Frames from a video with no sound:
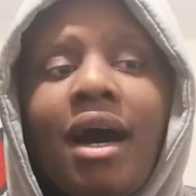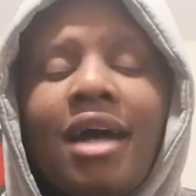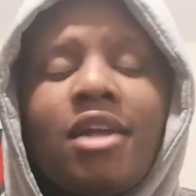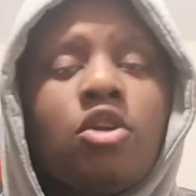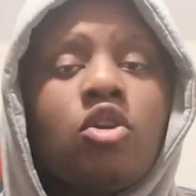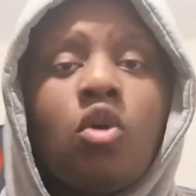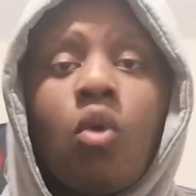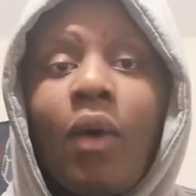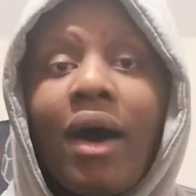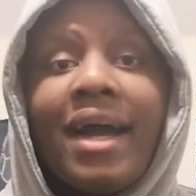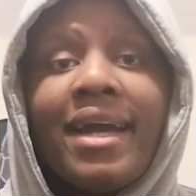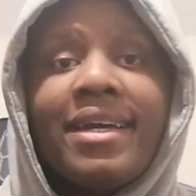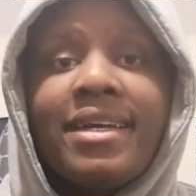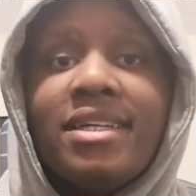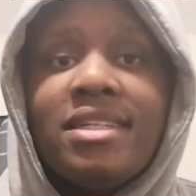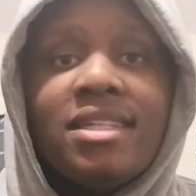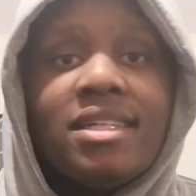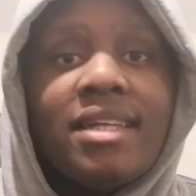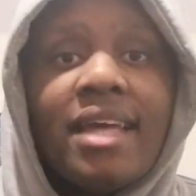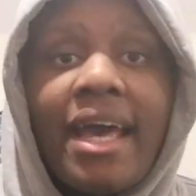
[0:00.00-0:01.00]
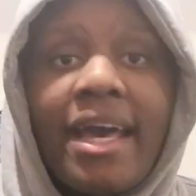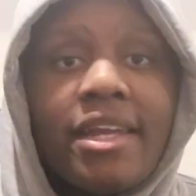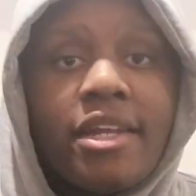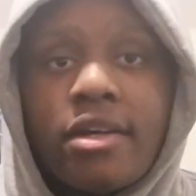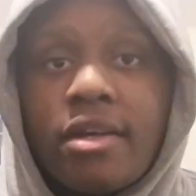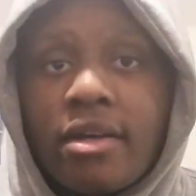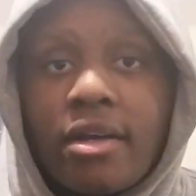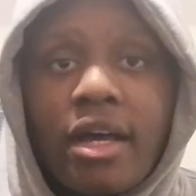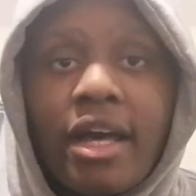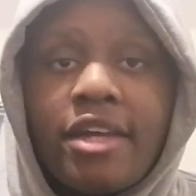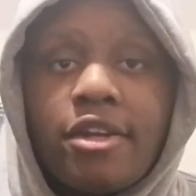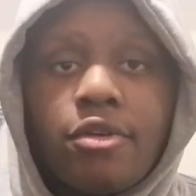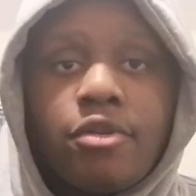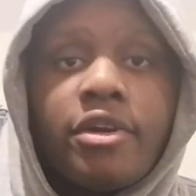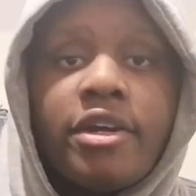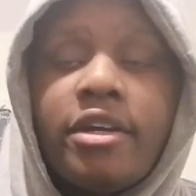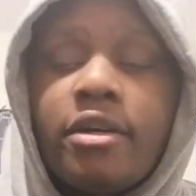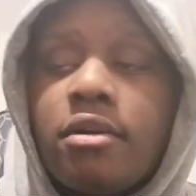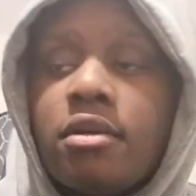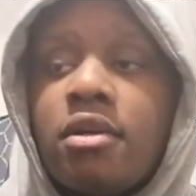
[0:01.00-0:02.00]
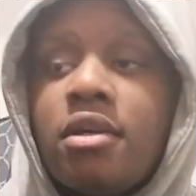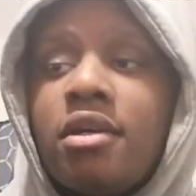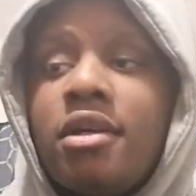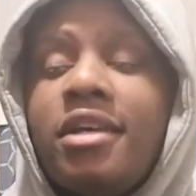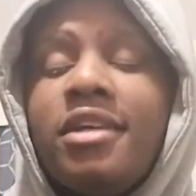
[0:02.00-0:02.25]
I don't know why he didn't header it.